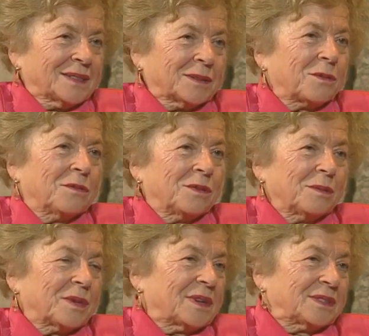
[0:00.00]
school
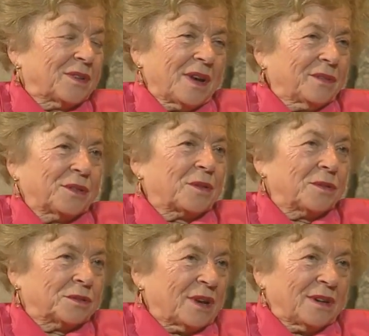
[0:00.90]
because you have to
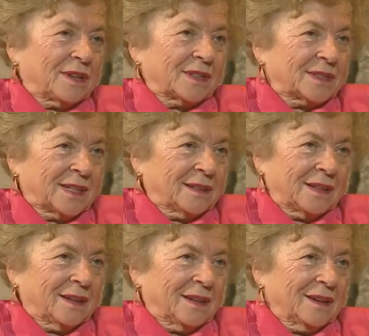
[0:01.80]
go to another
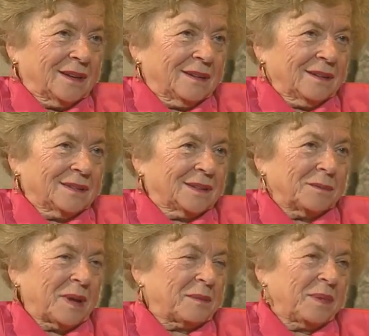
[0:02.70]
city. So
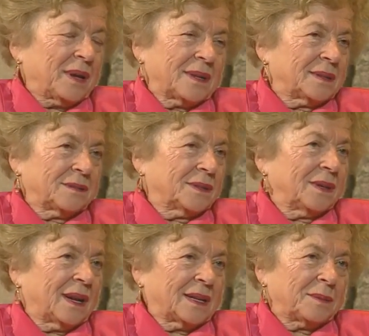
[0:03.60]
my parents
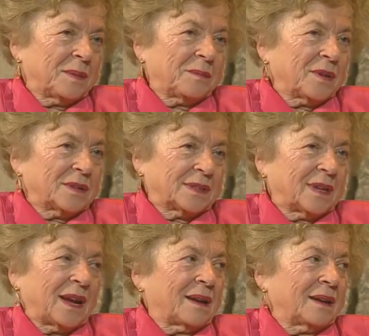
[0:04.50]
wouldn't let me because
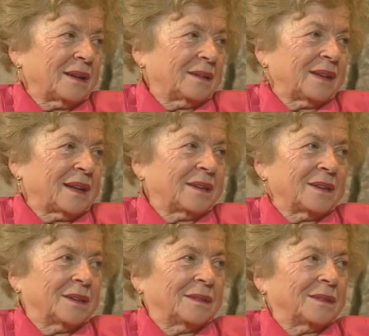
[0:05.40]
I, they
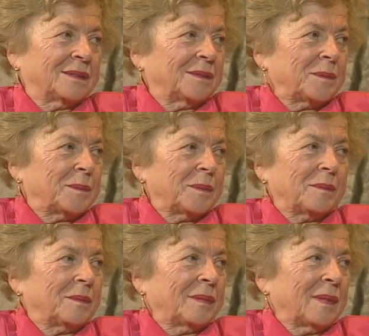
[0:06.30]
couldn't,
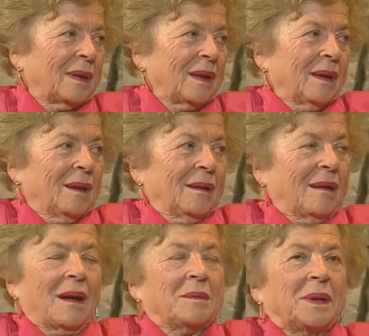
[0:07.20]

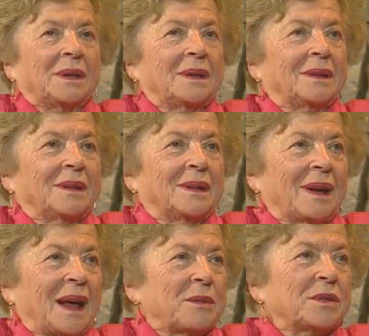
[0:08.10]
I mean,
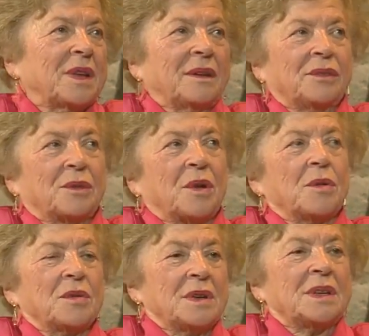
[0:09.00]
I would have to
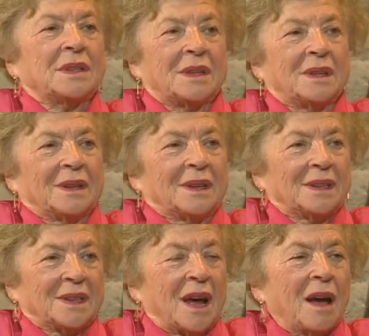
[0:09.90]
go eat
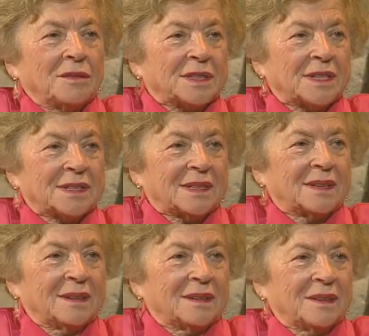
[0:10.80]
in the houses,
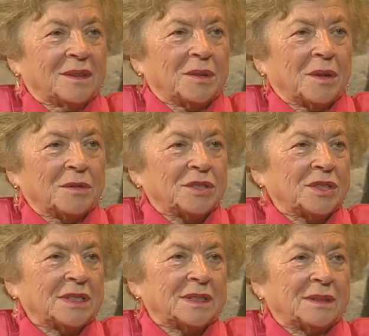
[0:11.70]
you know,
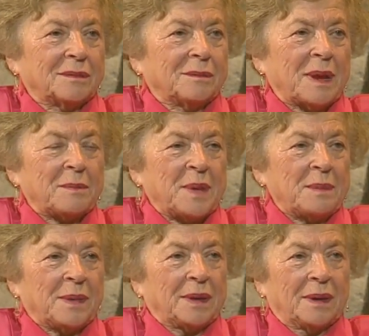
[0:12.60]
just by
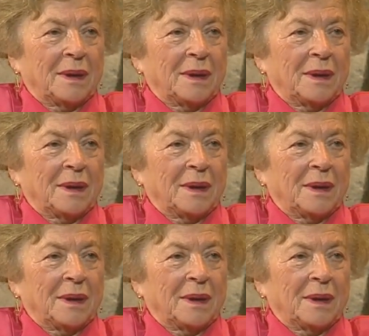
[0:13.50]
people.